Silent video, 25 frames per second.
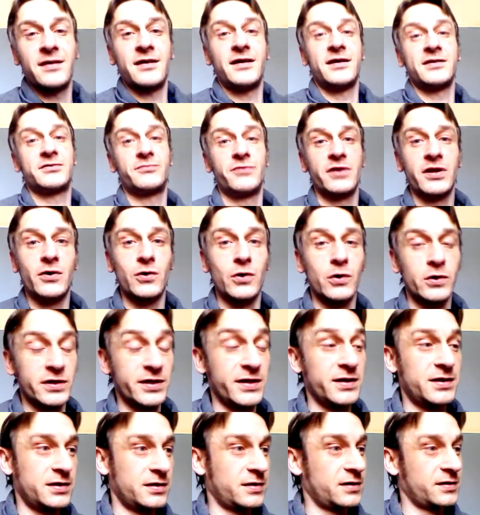as
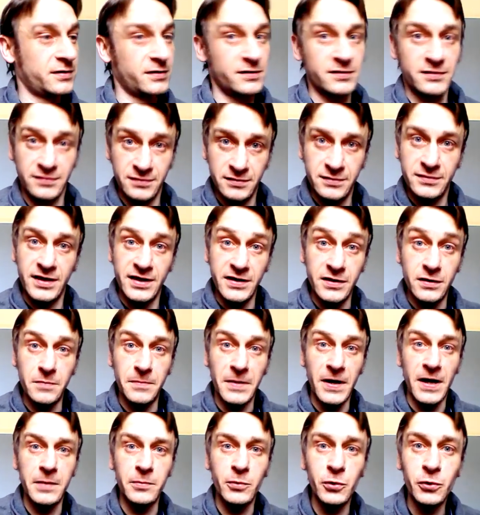recorded in the
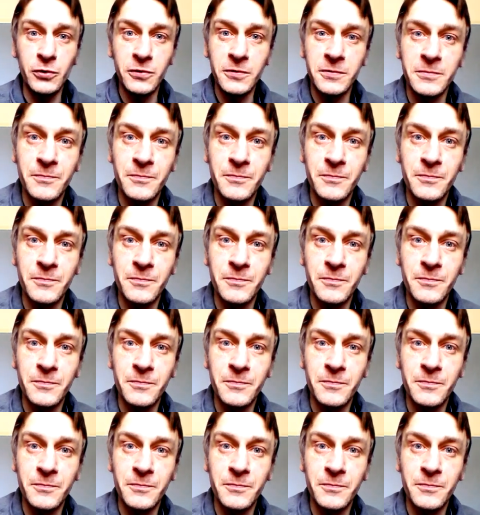Bible.